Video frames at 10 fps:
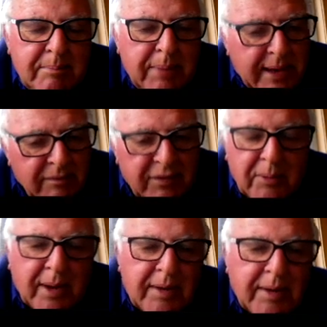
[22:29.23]
But if
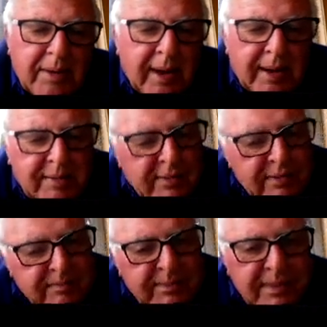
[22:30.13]
you want to walk
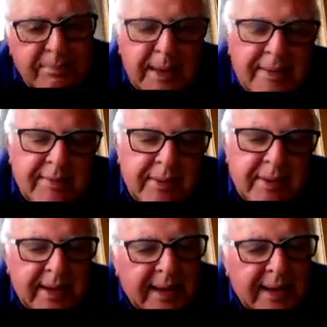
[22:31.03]
past
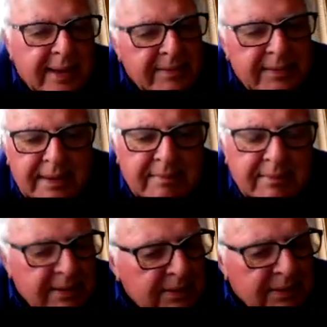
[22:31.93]
hotels,
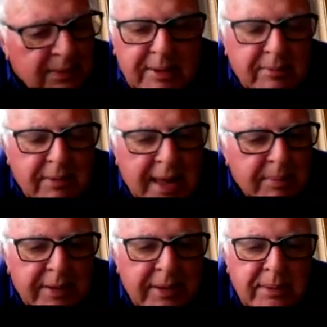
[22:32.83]
you're quite
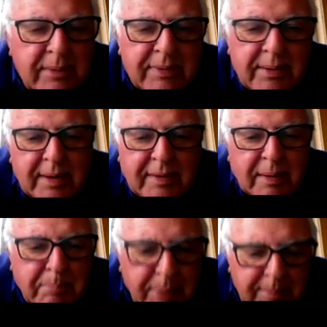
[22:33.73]
able to do so. It's
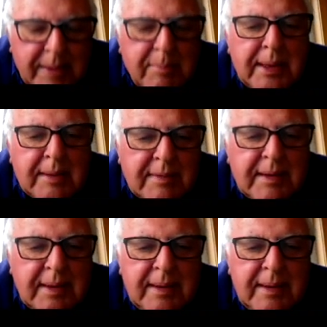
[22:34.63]
a public beach.